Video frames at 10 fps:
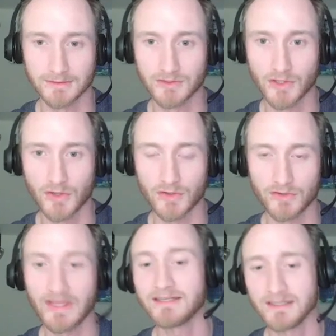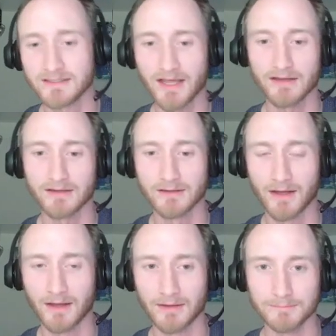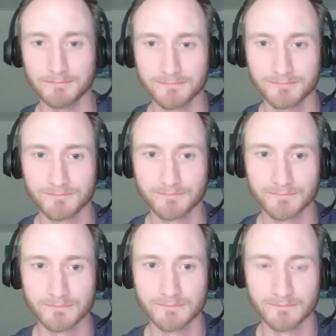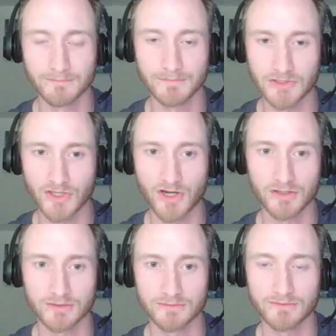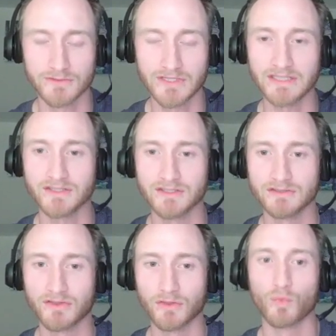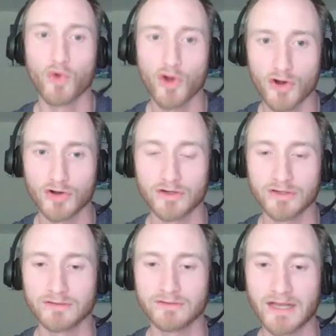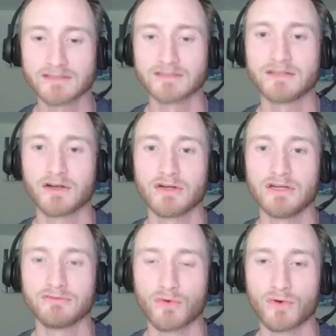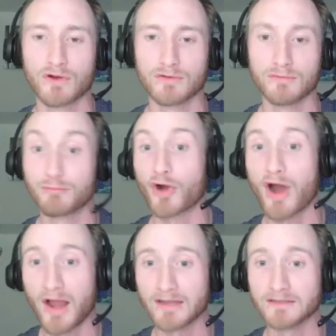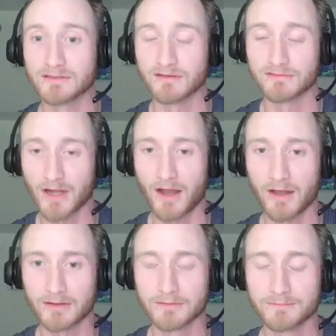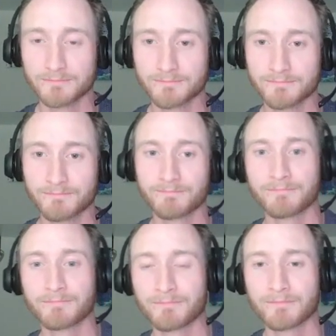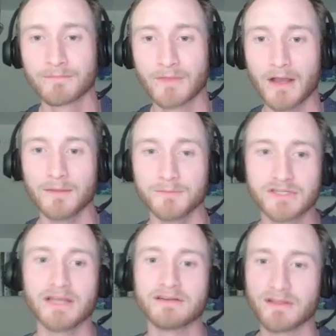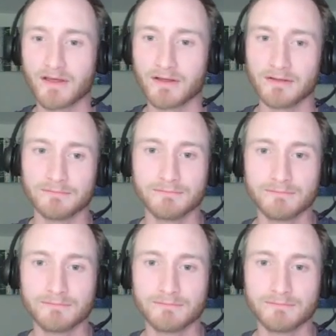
So they teach that um, Jung teaches the word necessary for brides of God um, to get to the